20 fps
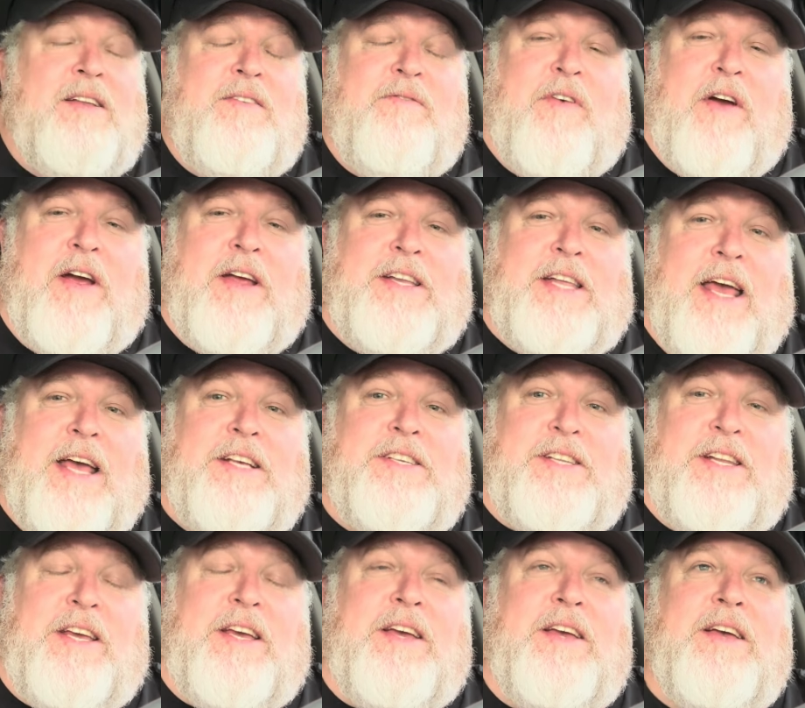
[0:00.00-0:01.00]
Very
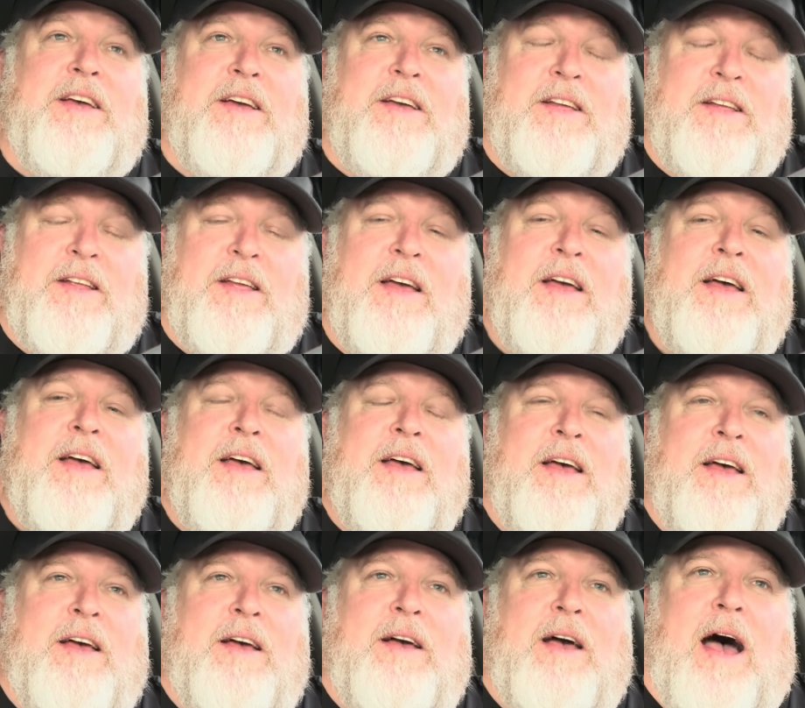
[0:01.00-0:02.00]
tasty,
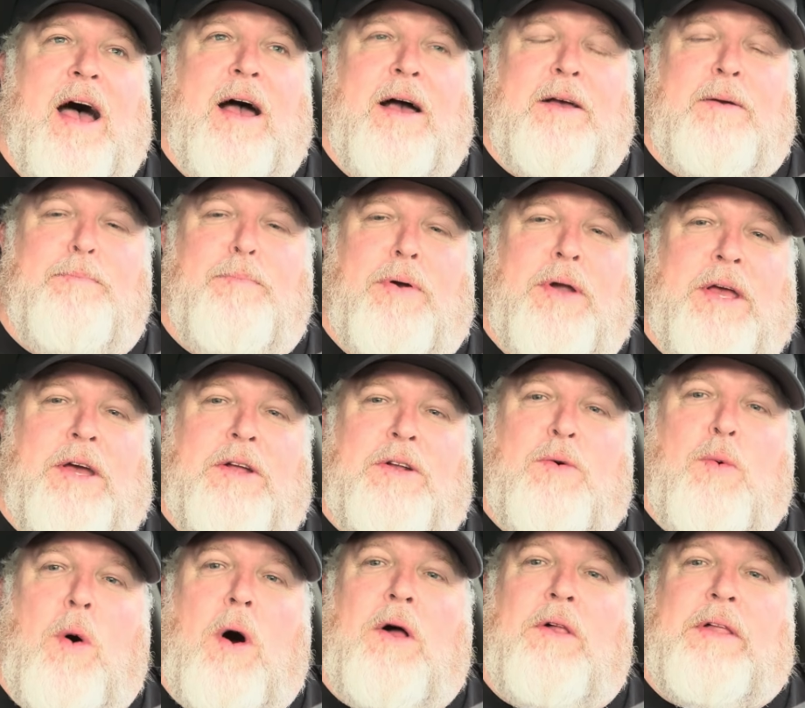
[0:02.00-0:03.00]
uh, pretty good
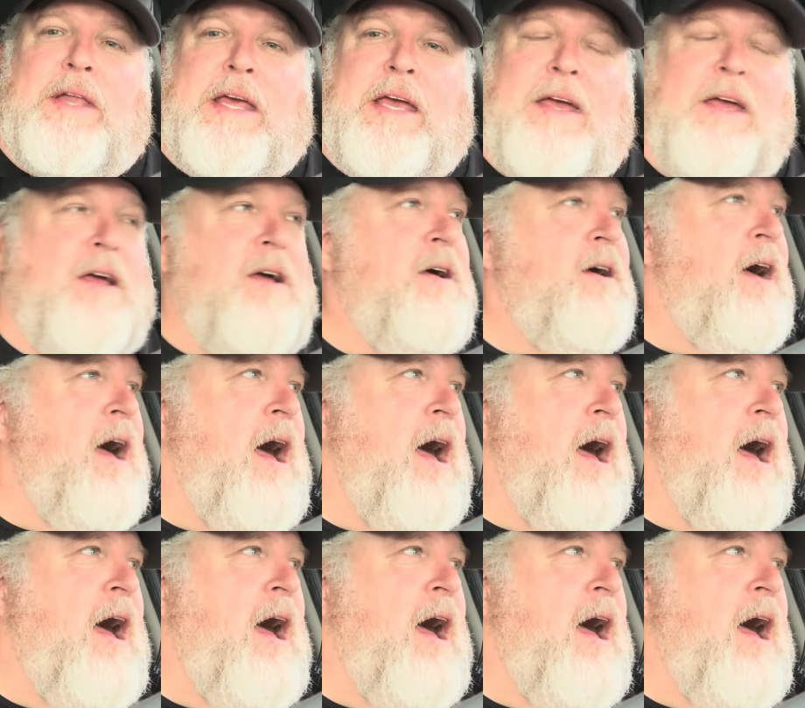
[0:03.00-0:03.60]
quality,